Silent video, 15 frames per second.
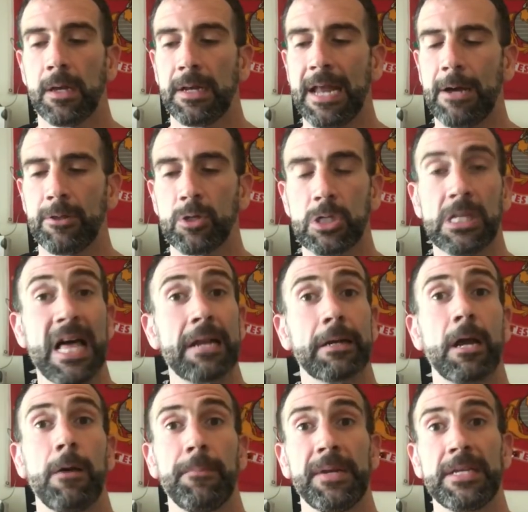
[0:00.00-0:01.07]
Now, there's a lot of
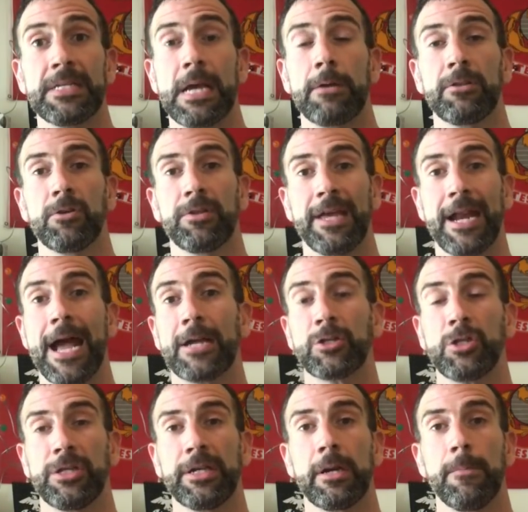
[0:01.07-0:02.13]
companies out there that
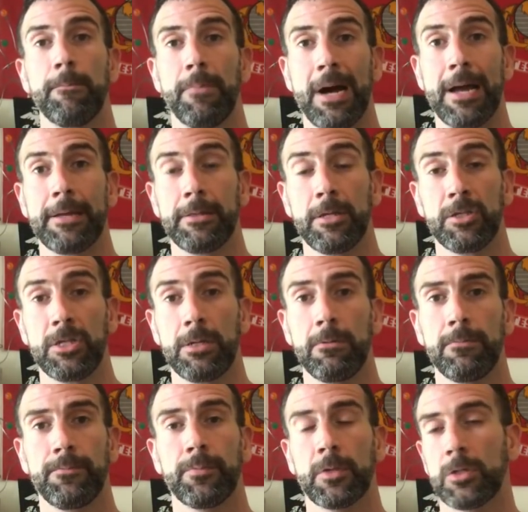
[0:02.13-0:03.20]
actually combine the
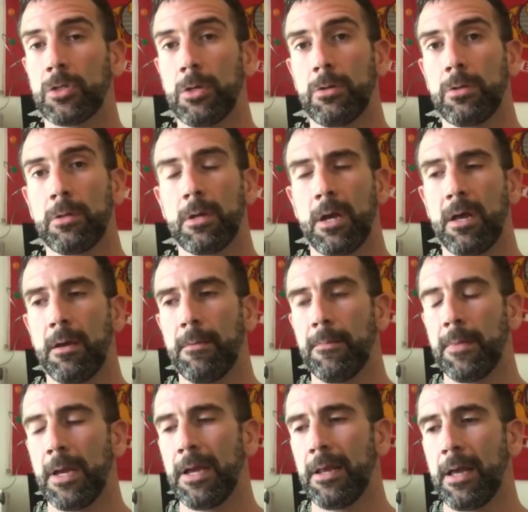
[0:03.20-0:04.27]
two. So, um,
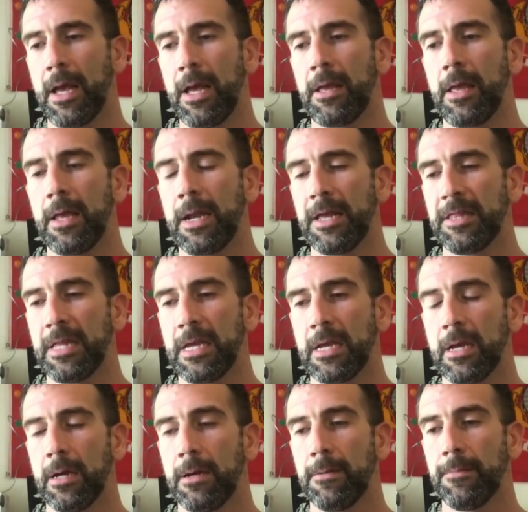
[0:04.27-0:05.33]
I, and I
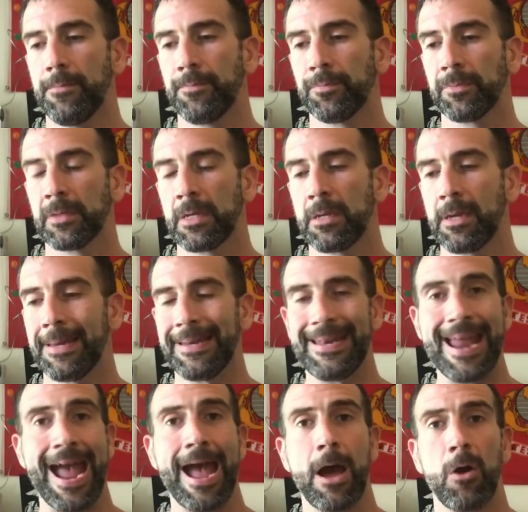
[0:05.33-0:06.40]
think um,
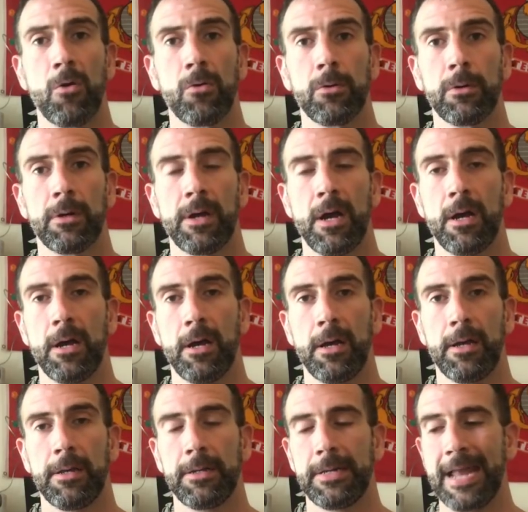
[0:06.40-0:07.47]
now,
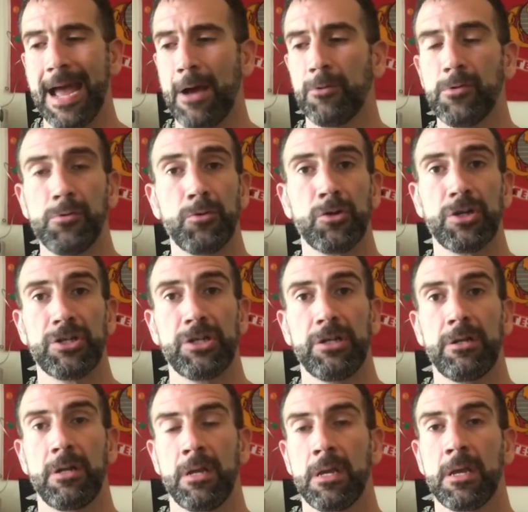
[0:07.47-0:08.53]
uh, now
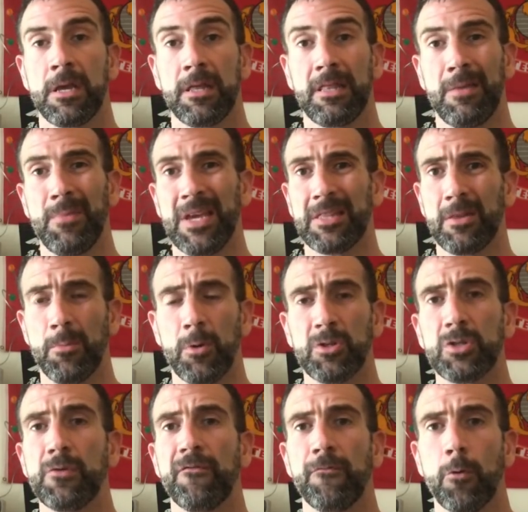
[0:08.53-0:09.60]
nutrition, they make the
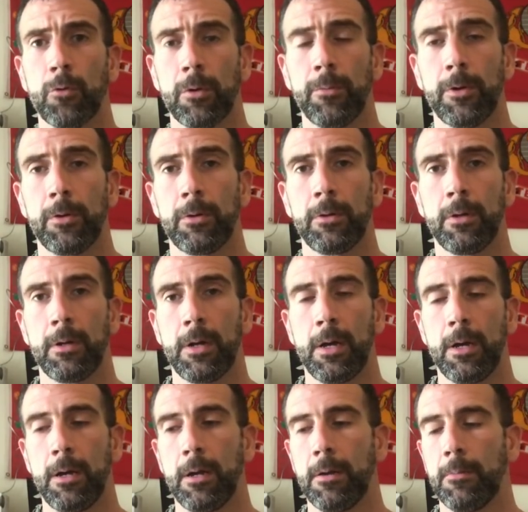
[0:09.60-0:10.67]
most affordable
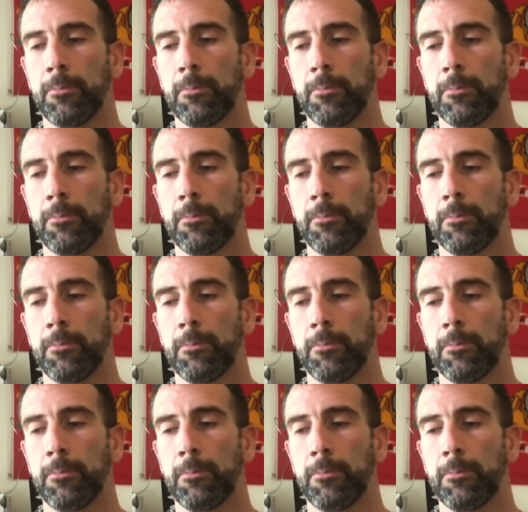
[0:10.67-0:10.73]
uh,